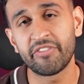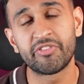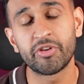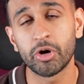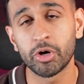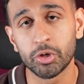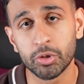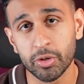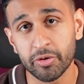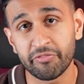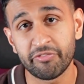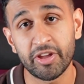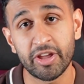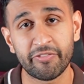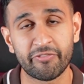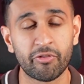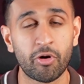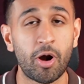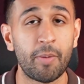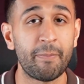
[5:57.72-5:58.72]
if you're a good fit
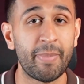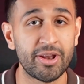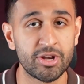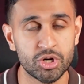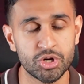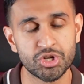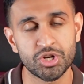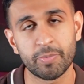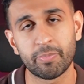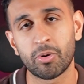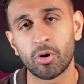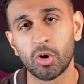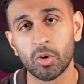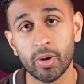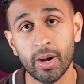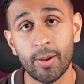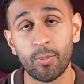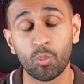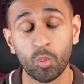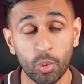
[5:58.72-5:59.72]
for our mentorship
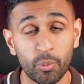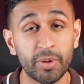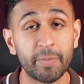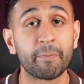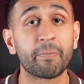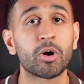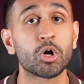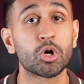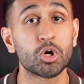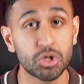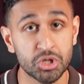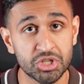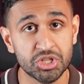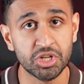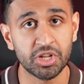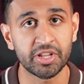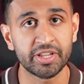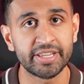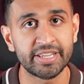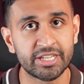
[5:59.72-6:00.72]
program where we
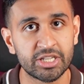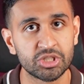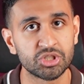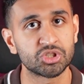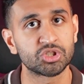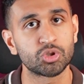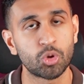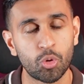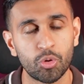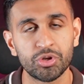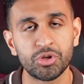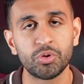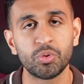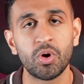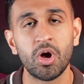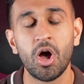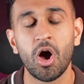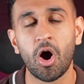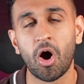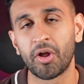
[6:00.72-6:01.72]
personally consult
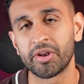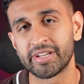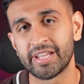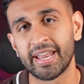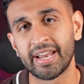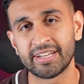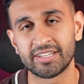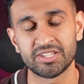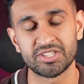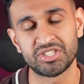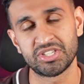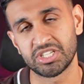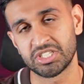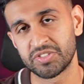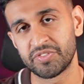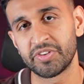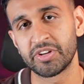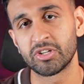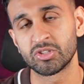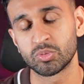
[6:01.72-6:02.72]
you on getting to six
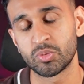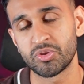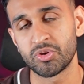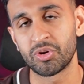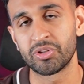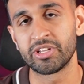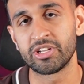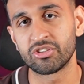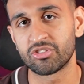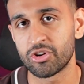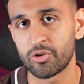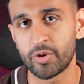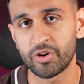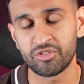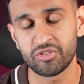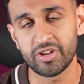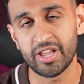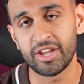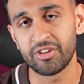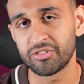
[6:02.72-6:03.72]
figures with your lead
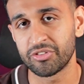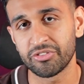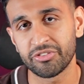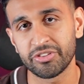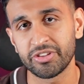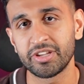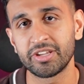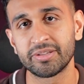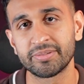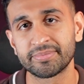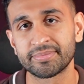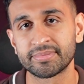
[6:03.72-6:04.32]
generation agency.